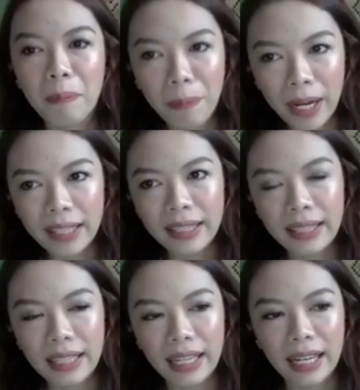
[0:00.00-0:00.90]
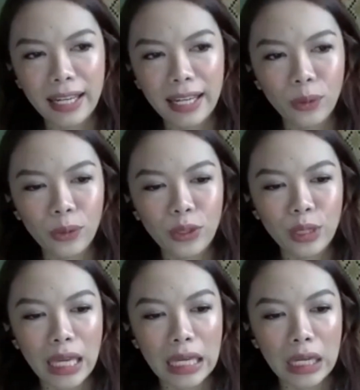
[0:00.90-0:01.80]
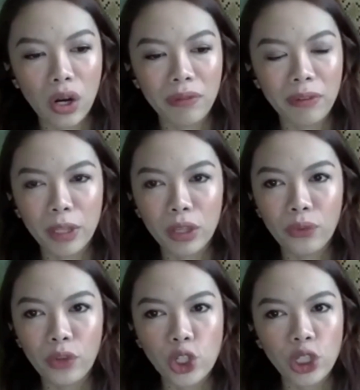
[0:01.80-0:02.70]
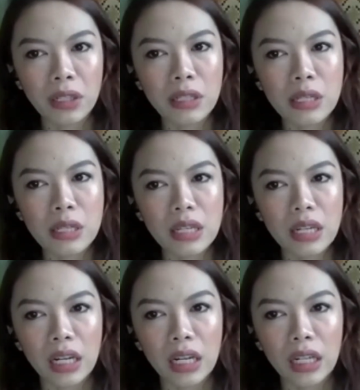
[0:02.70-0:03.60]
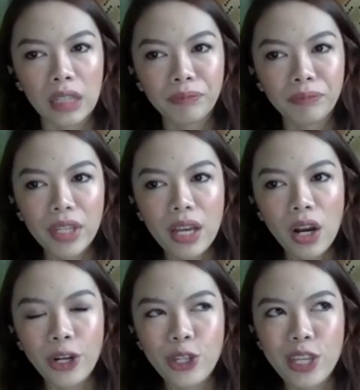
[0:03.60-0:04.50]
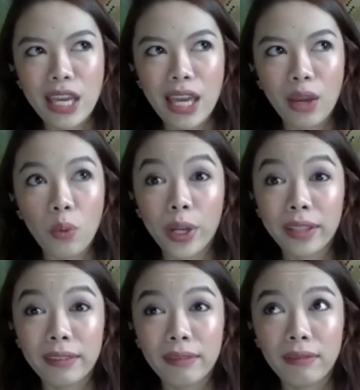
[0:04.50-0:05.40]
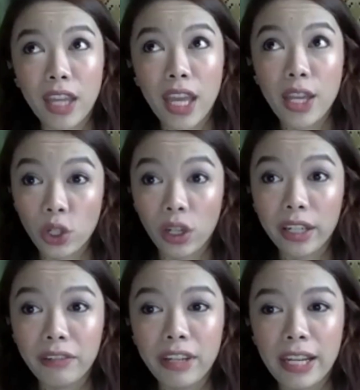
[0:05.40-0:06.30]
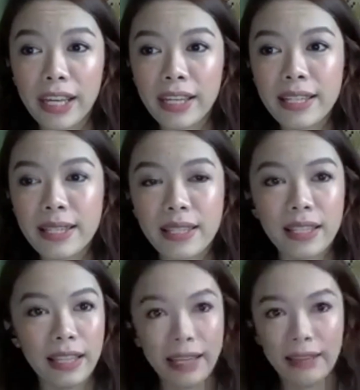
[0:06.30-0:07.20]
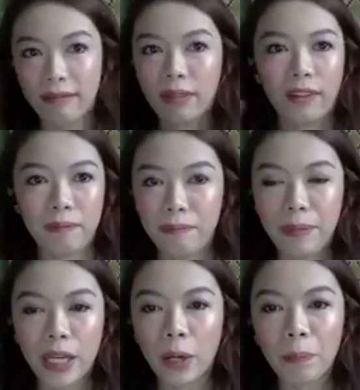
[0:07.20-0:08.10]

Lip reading: But I don't think government officials are seeing what THR really is, like the bigger